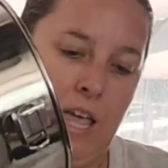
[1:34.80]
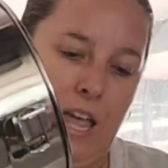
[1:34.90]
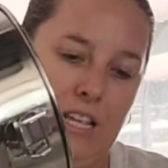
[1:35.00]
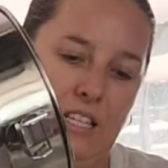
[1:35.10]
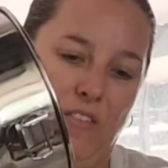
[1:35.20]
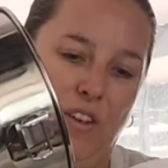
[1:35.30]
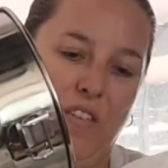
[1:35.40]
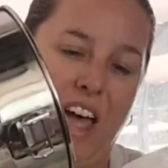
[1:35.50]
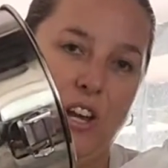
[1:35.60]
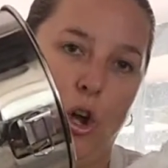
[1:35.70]
is if you've
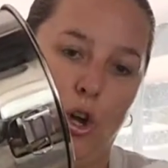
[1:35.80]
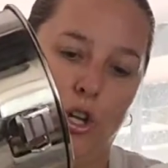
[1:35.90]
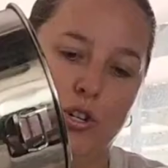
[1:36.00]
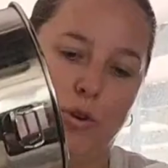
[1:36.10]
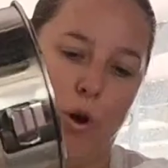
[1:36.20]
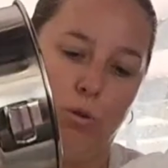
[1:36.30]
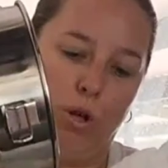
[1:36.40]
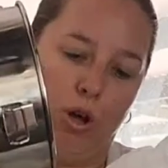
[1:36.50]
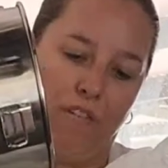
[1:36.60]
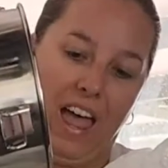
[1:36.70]
had no control
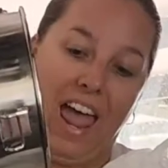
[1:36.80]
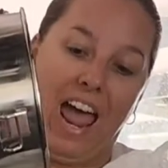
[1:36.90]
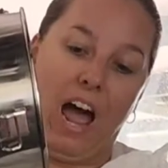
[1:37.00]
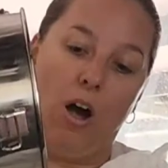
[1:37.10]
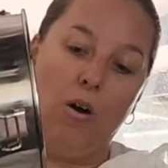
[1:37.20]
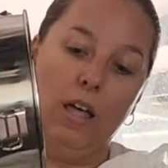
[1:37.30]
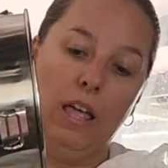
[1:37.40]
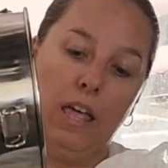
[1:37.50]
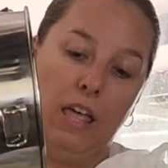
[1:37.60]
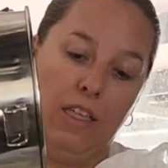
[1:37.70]
over how
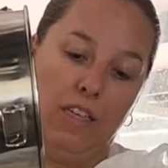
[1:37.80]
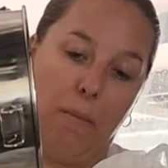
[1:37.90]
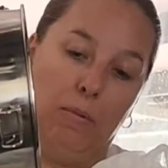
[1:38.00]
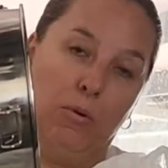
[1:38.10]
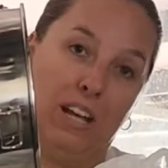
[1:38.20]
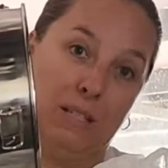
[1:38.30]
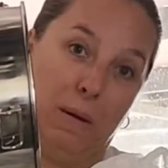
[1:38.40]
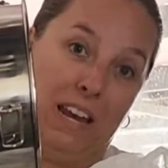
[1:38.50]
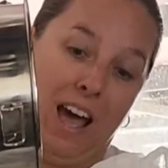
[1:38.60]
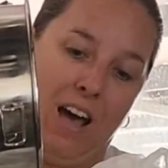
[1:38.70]
that milk has
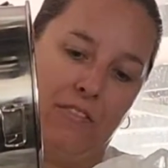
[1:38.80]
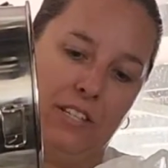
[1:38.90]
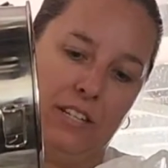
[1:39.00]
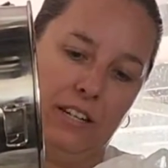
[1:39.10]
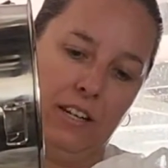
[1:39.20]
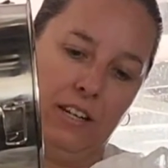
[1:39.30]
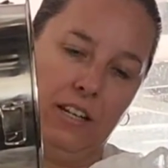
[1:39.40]
been harvested.